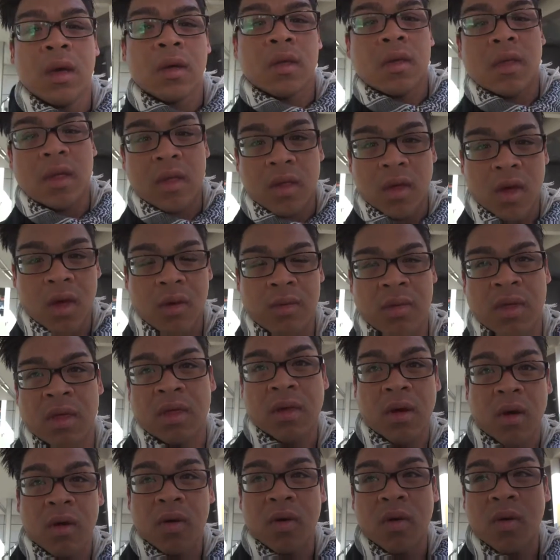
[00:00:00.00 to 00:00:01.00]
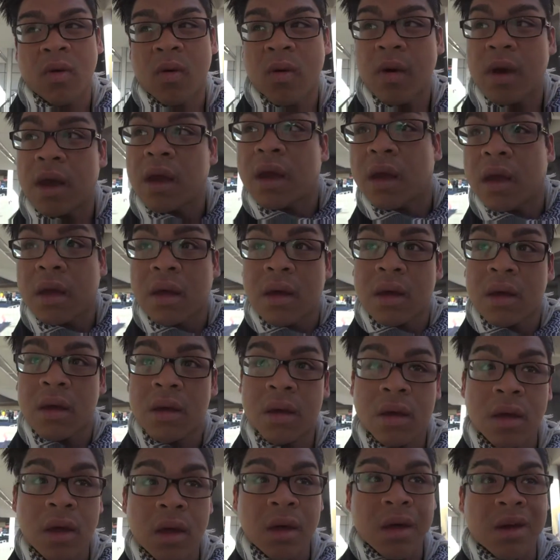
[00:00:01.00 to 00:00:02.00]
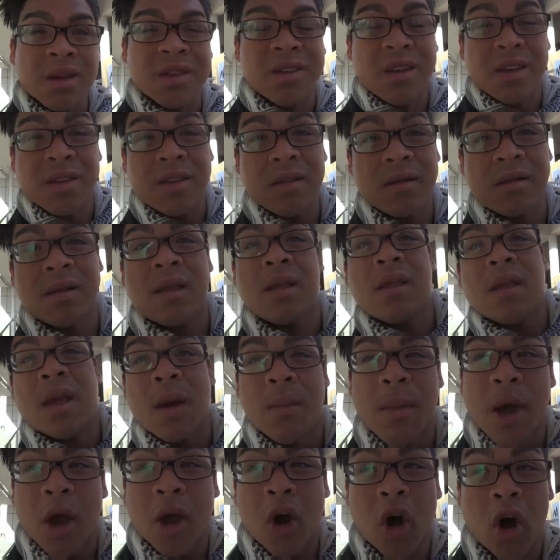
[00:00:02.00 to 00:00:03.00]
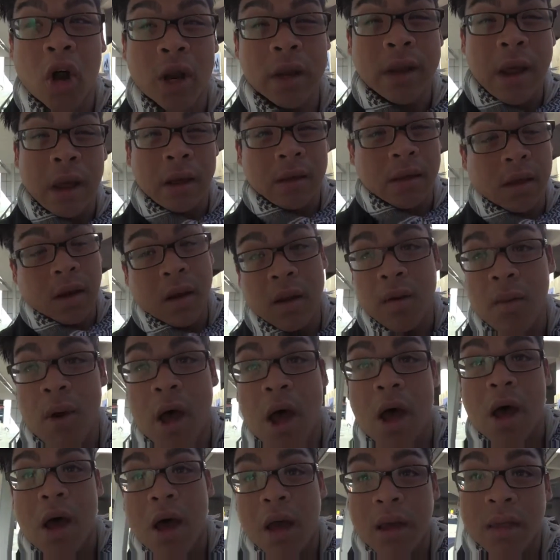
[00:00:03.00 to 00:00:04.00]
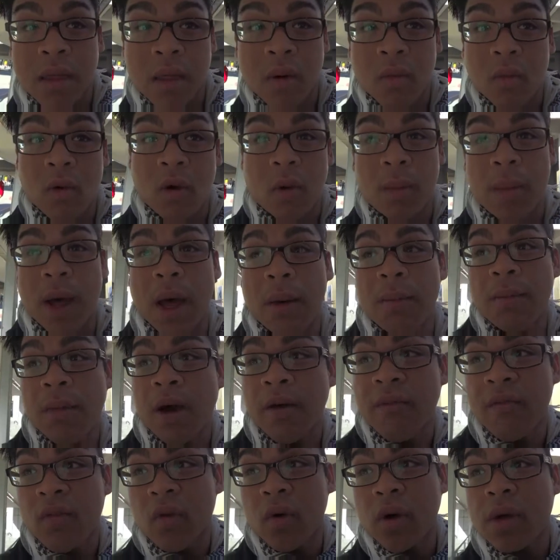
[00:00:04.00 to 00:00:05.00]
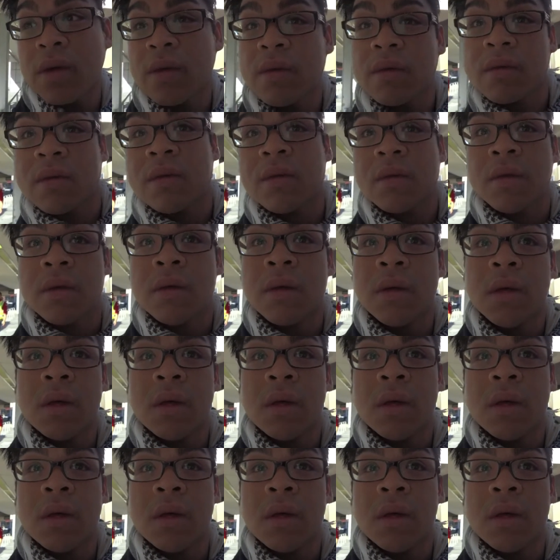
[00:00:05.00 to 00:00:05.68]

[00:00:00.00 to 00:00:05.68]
So let's hope this goes quick, because I still need to get my contacts into my eyes and warm up my voice.